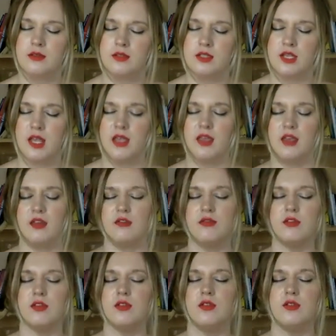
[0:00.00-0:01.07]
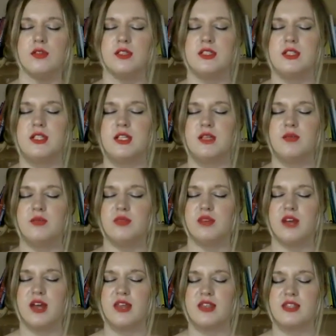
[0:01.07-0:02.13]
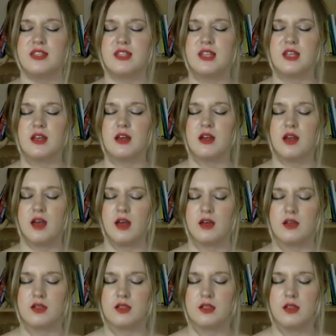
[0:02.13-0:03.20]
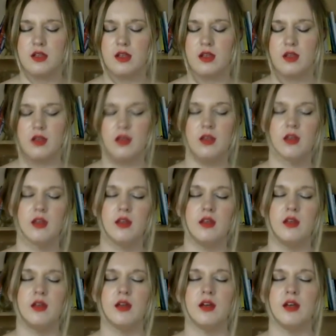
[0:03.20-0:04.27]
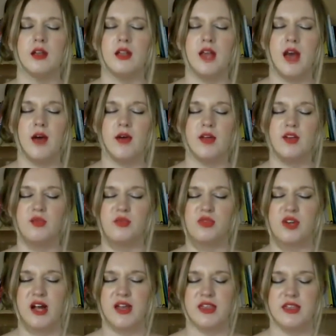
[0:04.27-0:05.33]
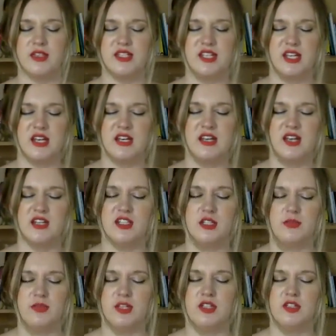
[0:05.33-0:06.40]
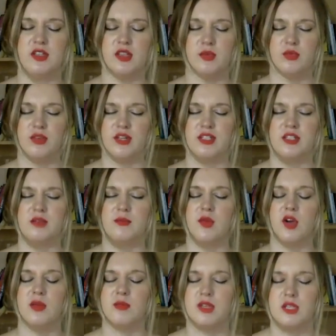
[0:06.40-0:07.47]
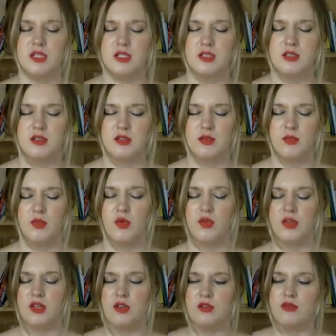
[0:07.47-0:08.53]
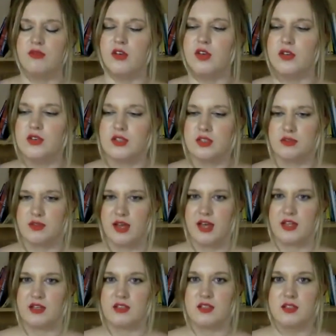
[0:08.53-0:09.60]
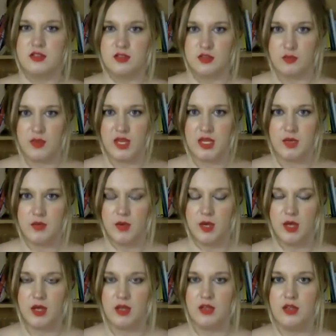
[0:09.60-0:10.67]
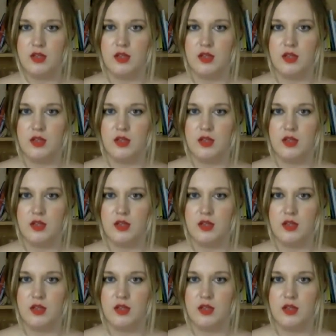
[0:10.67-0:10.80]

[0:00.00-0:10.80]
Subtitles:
Taking a few deep breaths in and out, allowing your breath to connect you into the present moment, pulling your focus around to where you are,